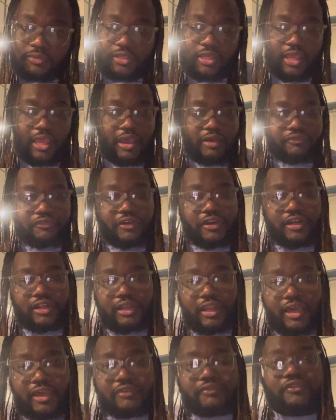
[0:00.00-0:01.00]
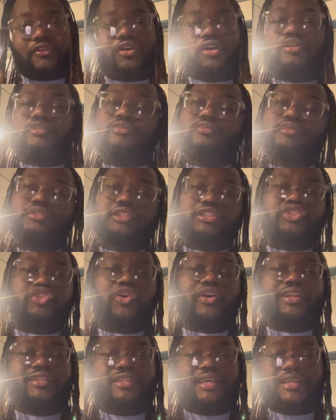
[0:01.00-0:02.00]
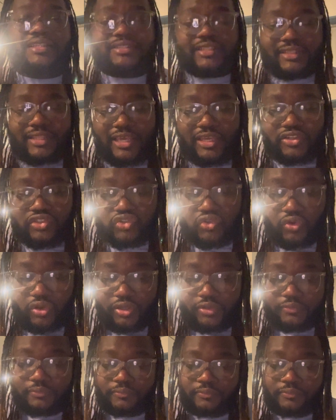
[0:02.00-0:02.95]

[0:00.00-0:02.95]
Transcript: have fun in life or enjoy the things that they enjoy.